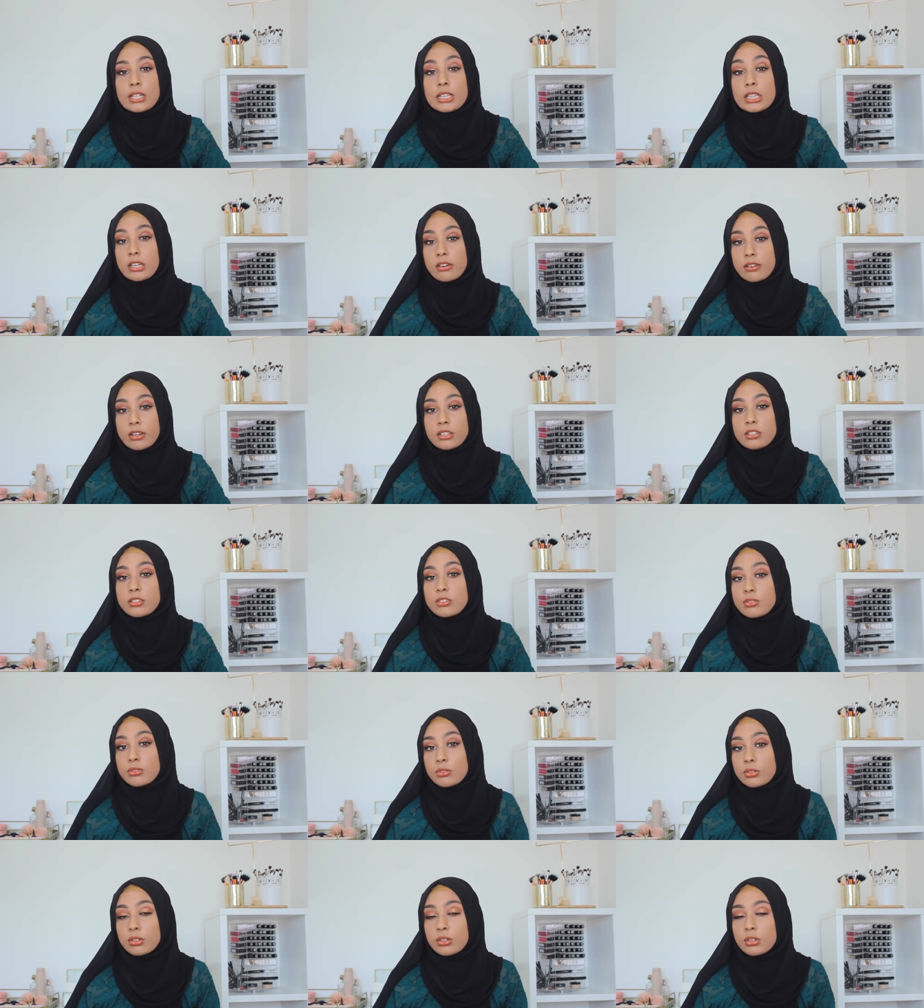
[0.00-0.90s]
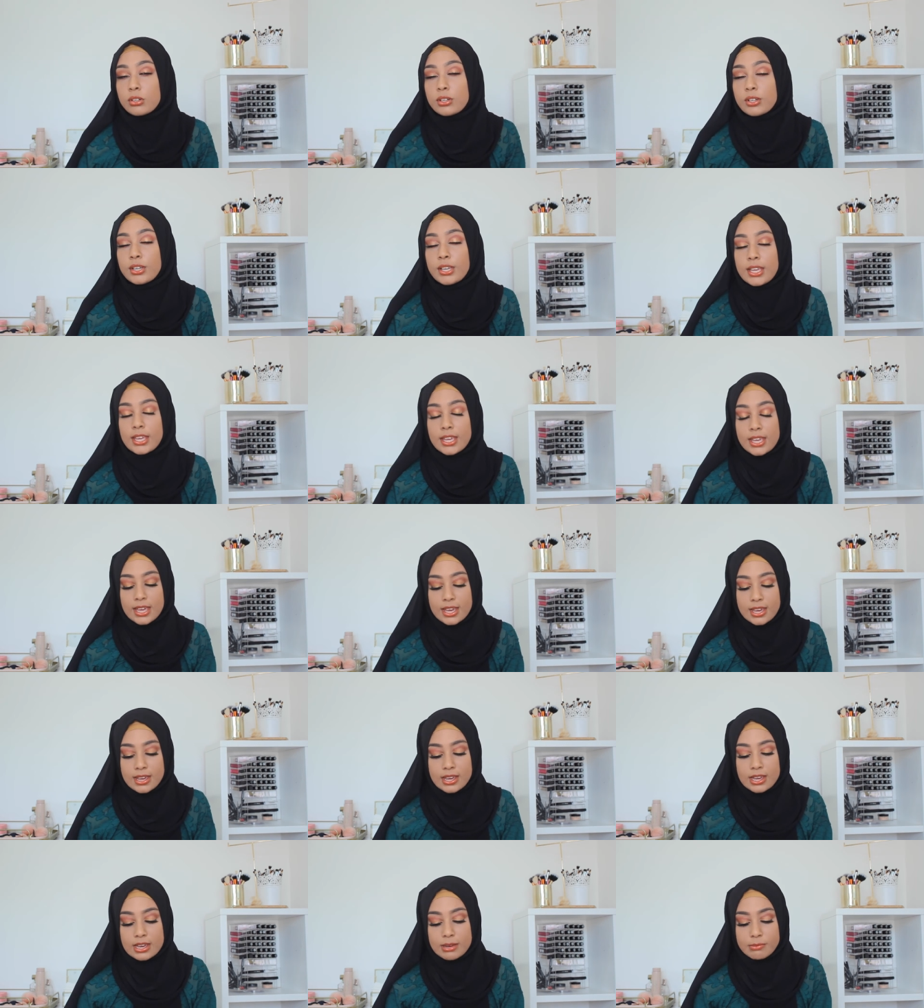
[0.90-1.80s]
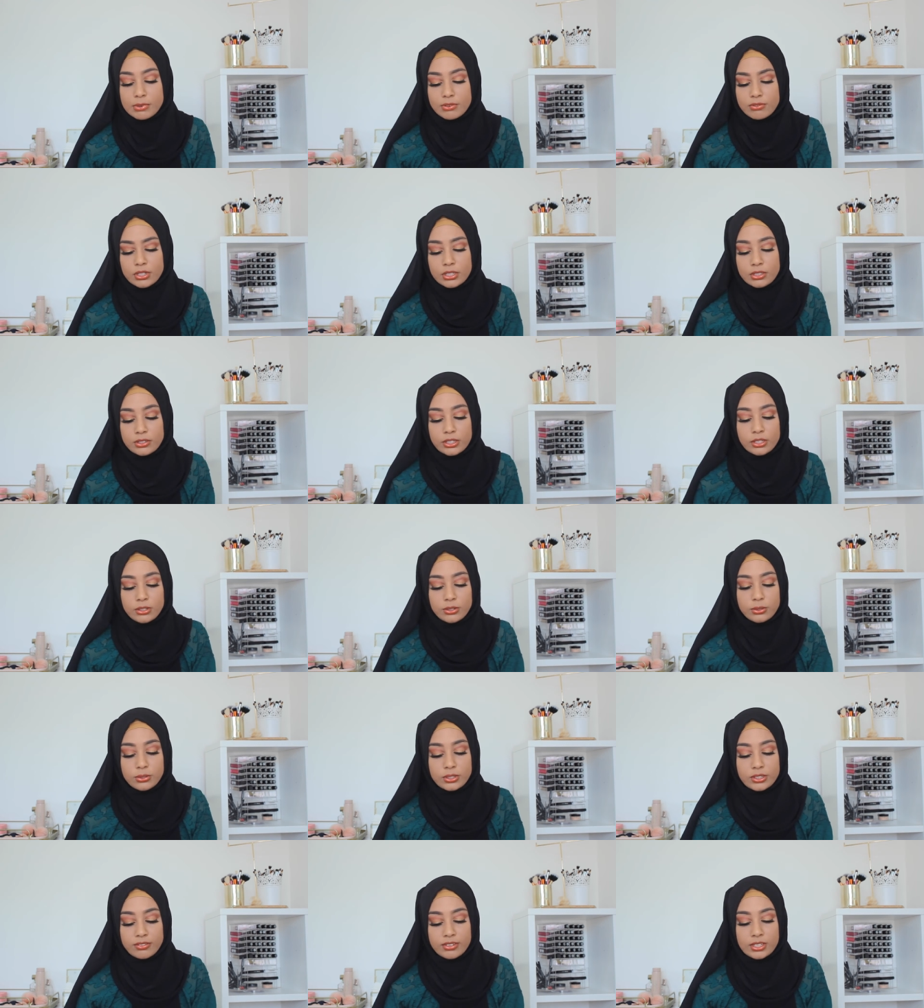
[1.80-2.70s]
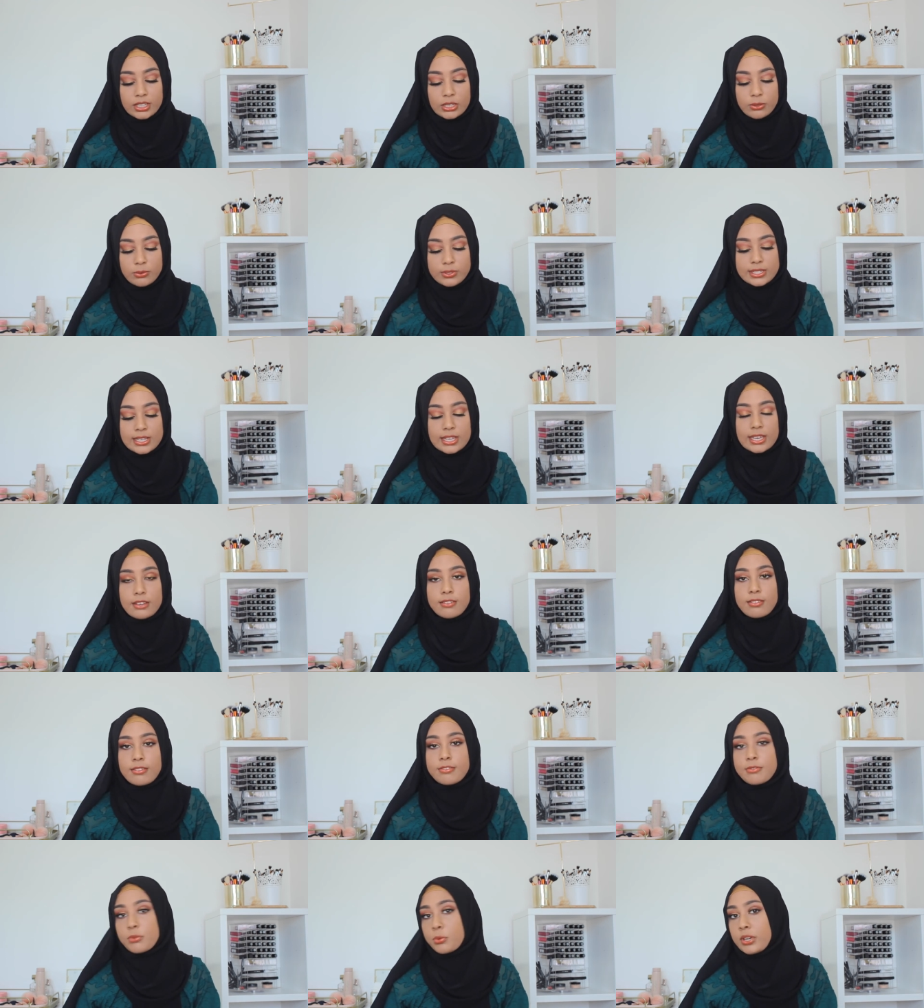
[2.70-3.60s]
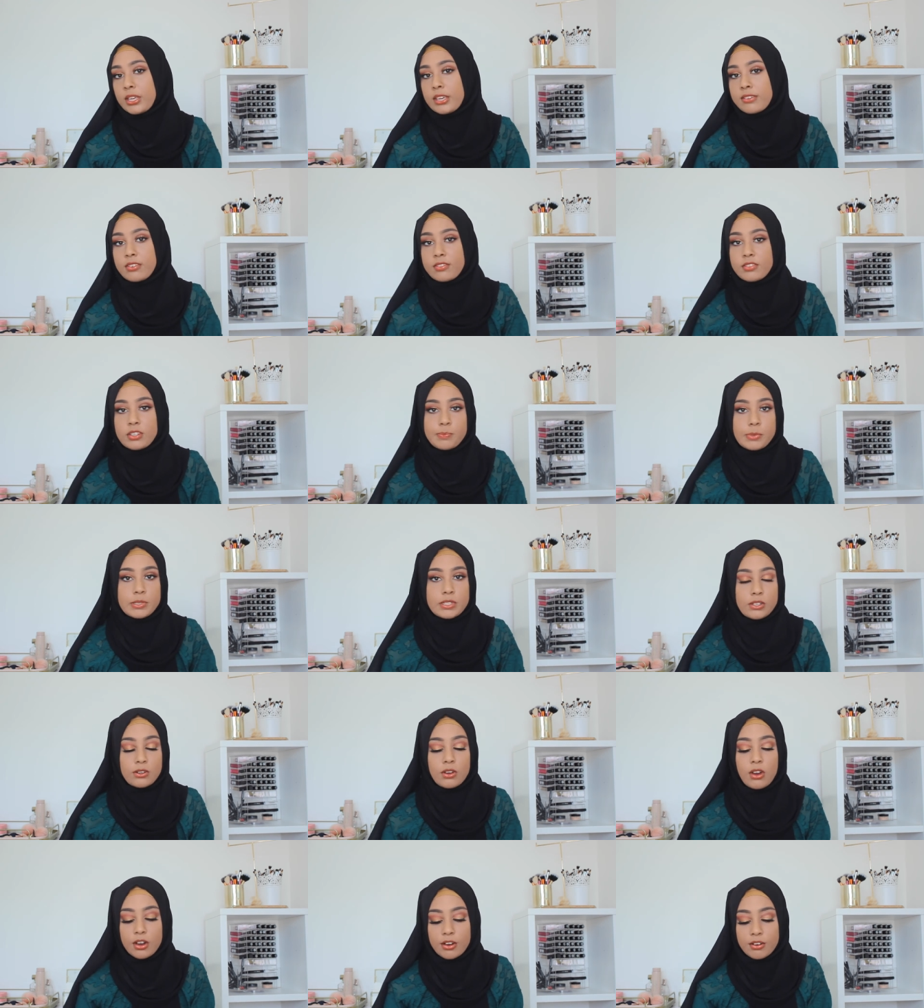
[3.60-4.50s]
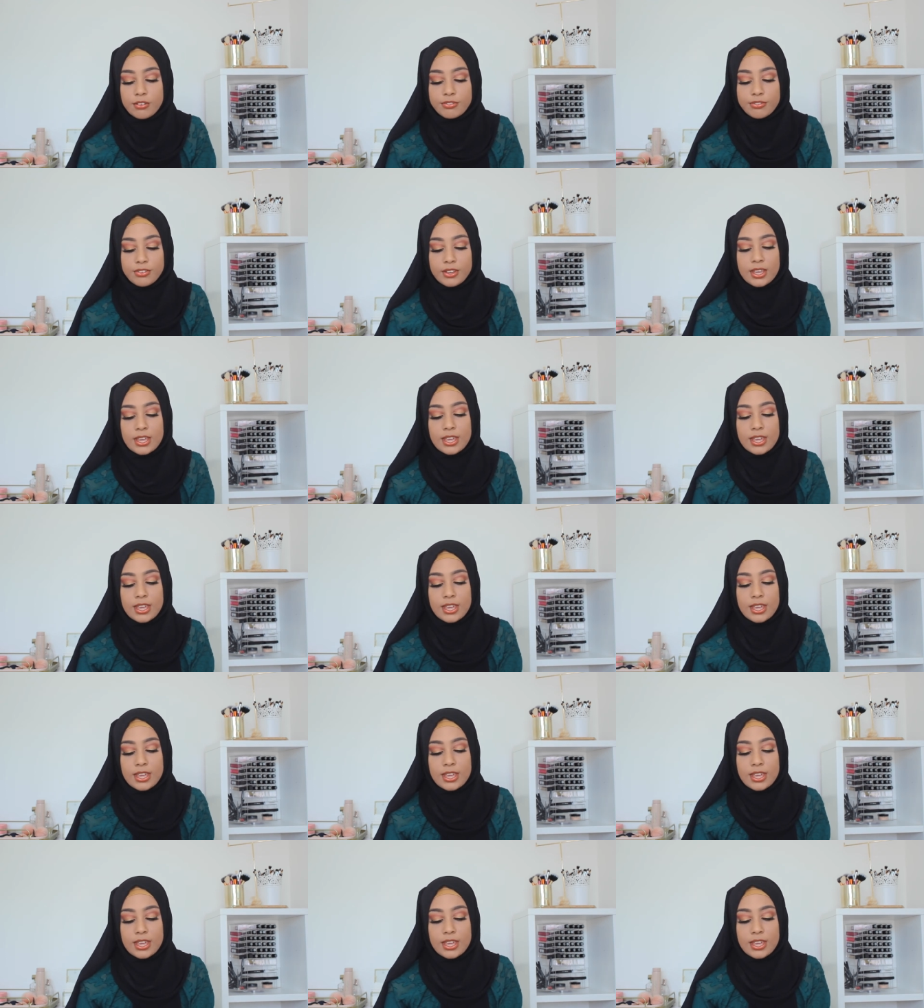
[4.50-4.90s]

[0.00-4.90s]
clearance store. Um, really cool, everything was like 40-50% off.